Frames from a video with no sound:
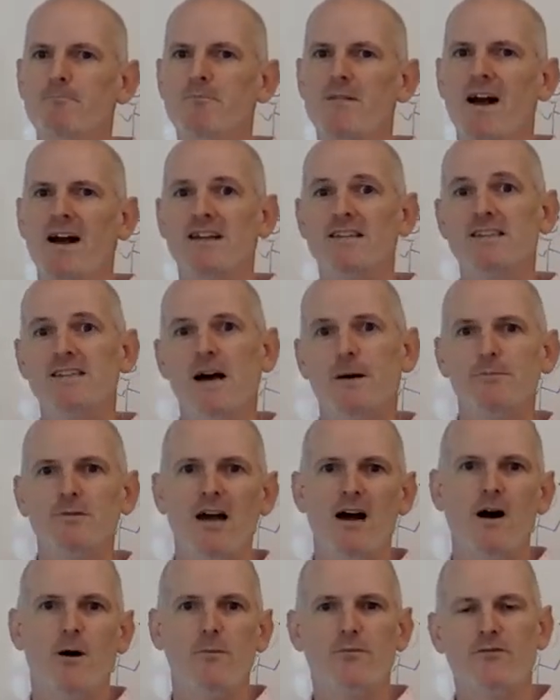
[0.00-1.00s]
accept
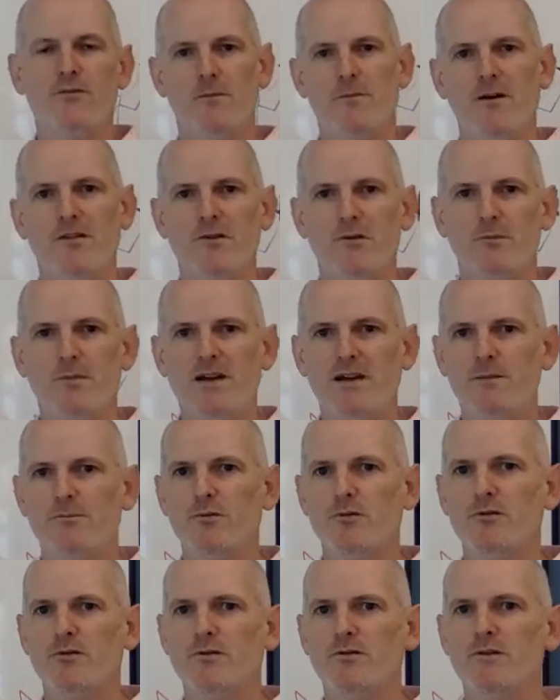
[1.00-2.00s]
help from other
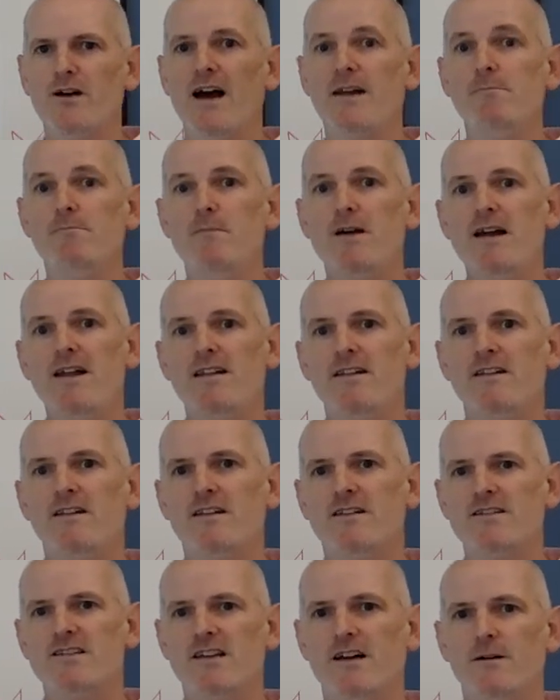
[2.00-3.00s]
people, admit
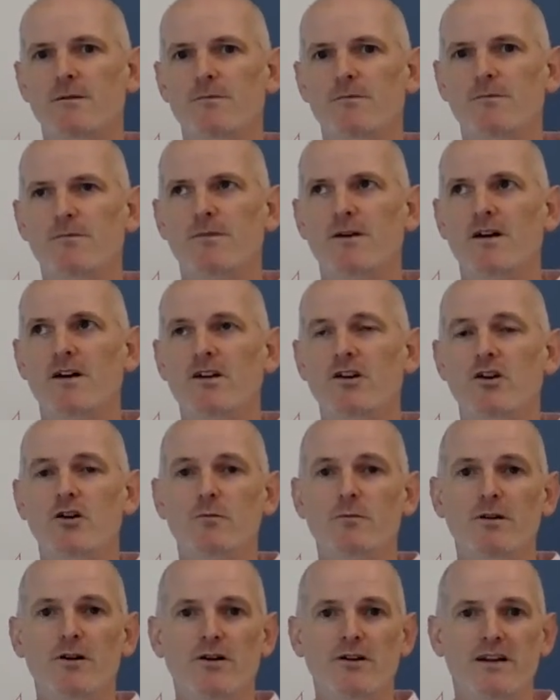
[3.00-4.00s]
some
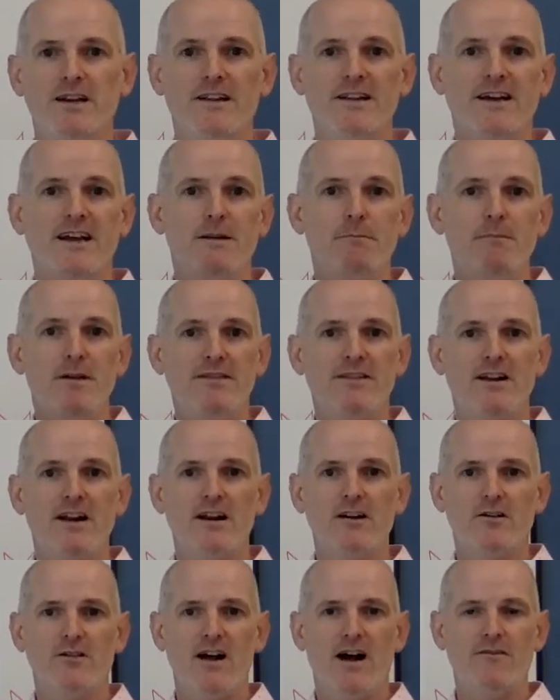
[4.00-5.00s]
humility, like admit that I
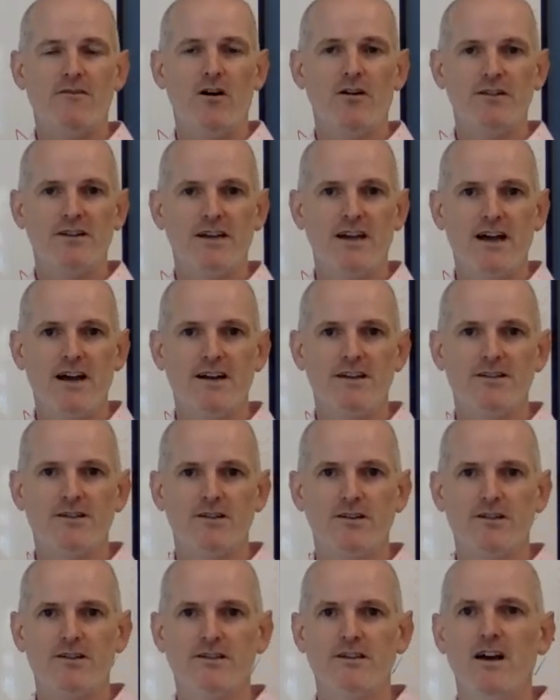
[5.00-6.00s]
don't have all the
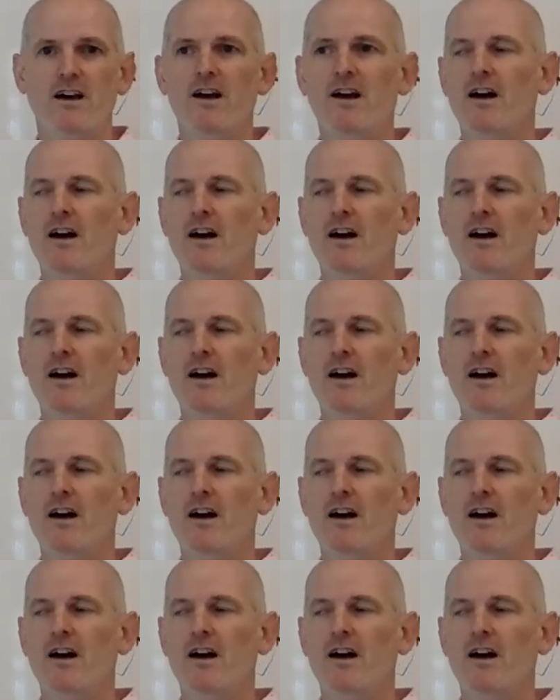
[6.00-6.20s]
answers.